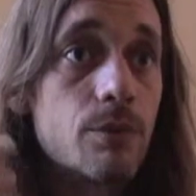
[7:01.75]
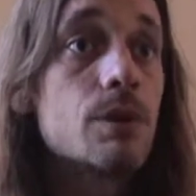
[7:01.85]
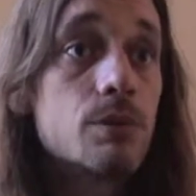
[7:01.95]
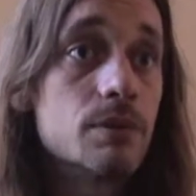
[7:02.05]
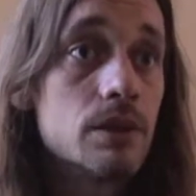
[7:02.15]
than
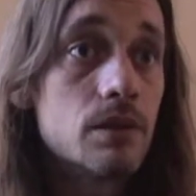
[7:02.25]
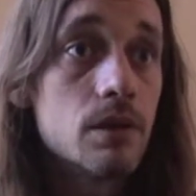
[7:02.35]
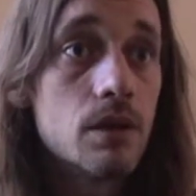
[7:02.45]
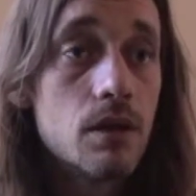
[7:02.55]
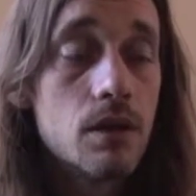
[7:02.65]
we would be.
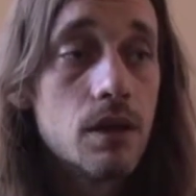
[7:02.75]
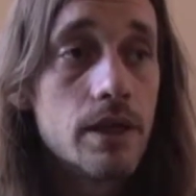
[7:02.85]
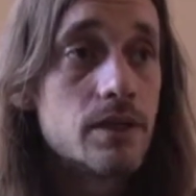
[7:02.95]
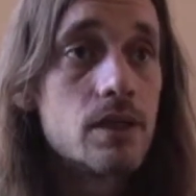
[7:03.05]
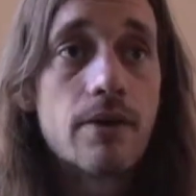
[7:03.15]

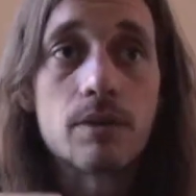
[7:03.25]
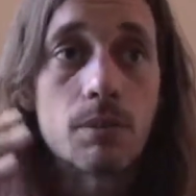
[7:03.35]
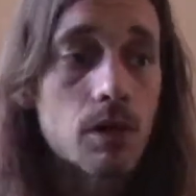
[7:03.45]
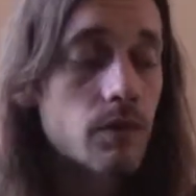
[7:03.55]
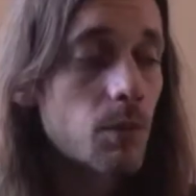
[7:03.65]
Is
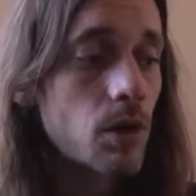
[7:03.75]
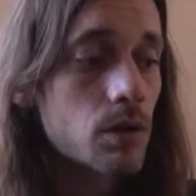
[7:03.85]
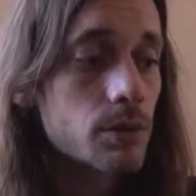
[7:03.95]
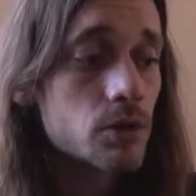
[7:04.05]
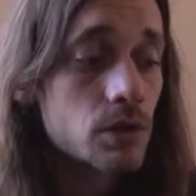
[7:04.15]
definitely part of our
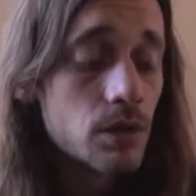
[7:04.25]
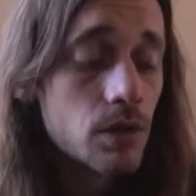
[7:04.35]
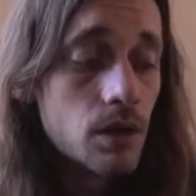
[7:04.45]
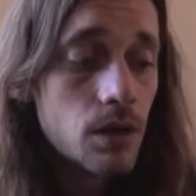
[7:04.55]
broader mission.